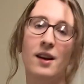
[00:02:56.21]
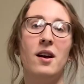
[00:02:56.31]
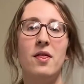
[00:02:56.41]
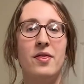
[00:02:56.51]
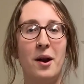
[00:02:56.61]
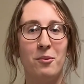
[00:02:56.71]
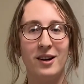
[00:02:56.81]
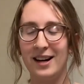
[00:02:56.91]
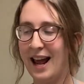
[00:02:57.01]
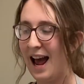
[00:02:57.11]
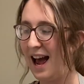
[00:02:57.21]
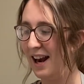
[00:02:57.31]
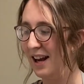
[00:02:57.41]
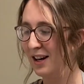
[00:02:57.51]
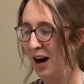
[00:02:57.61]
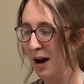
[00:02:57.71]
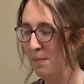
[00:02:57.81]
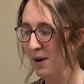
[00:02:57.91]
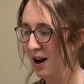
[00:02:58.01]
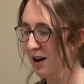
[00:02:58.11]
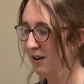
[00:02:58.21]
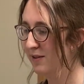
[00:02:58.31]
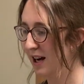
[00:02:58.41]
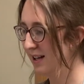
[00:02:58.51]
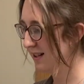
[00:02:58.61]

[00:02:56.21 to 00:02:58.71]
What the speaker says: Then we're gonna add a cup of diced